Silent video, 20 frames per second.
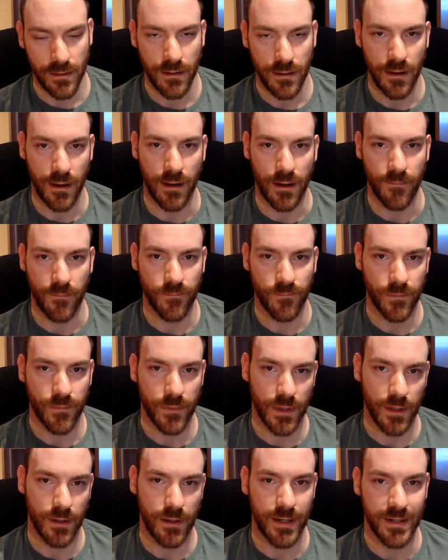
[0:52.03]
um,
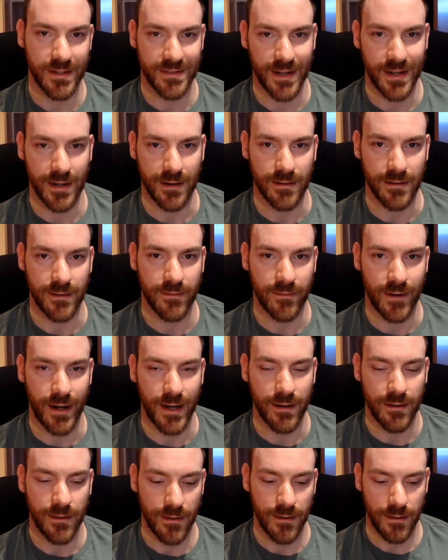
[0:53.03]
in a second, right?
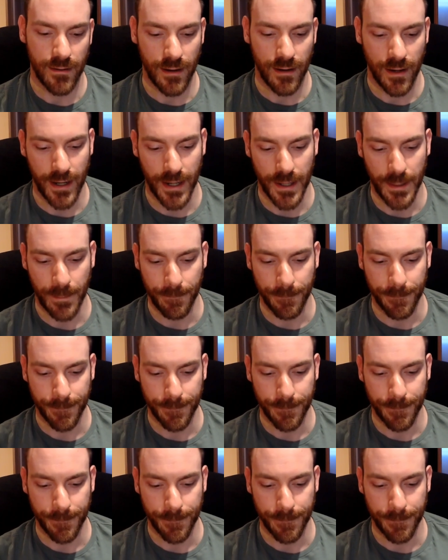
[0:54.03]
Um,